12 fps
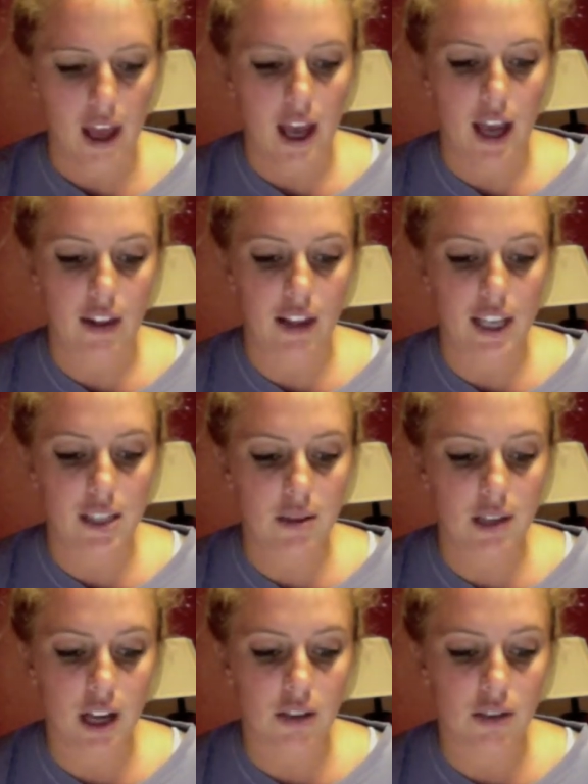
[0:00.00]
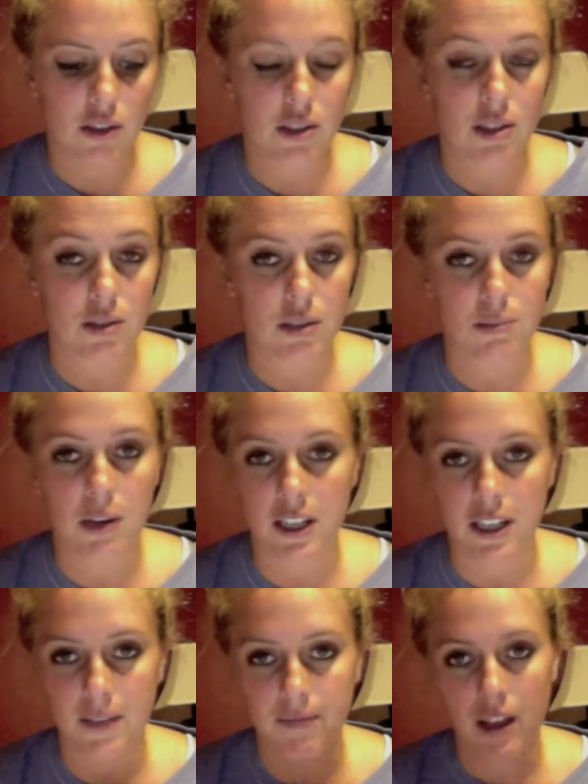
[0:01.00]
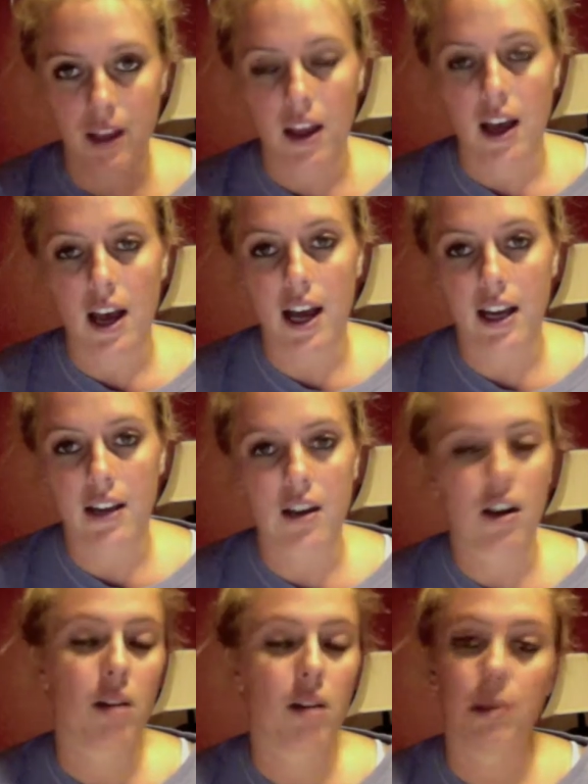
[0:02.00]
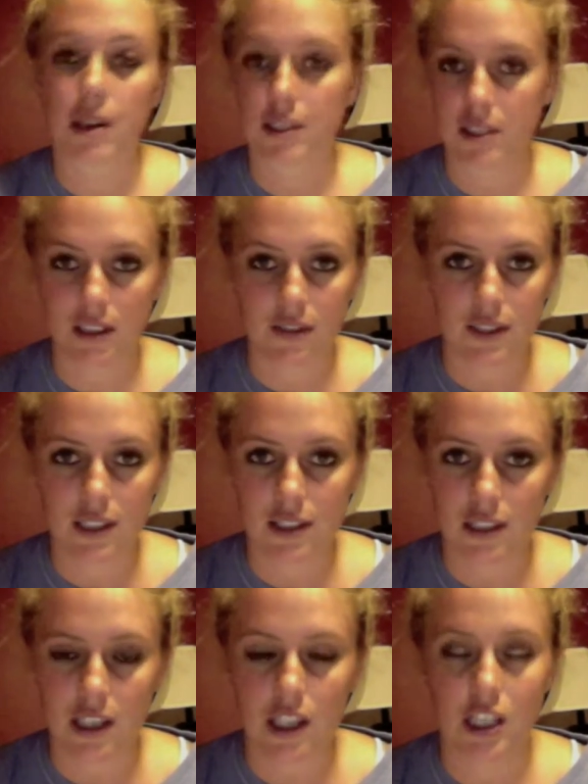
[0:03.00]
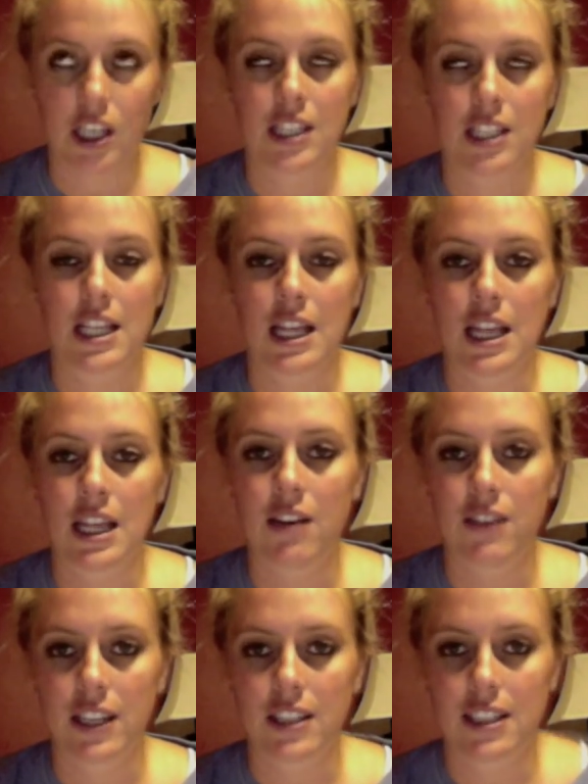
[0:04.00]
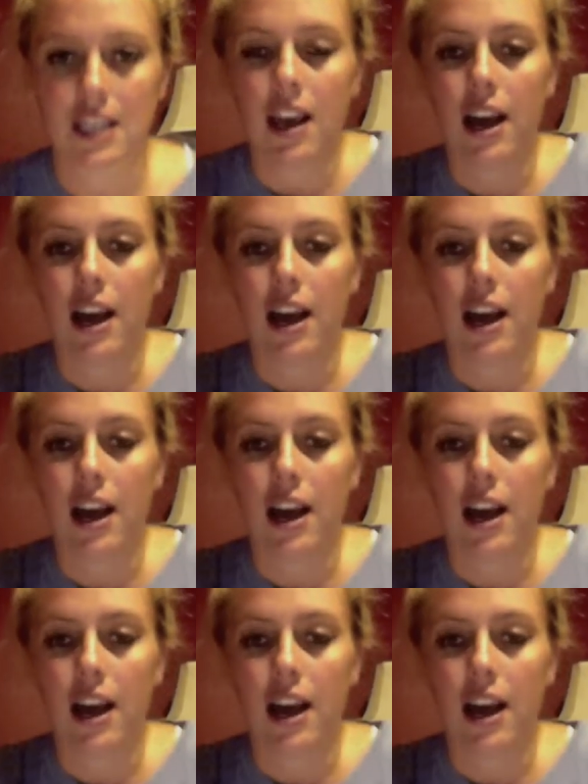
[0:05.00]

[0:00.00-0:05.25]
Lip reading: And the last one, how have your students responded? I got all positives. They said that their kids love it.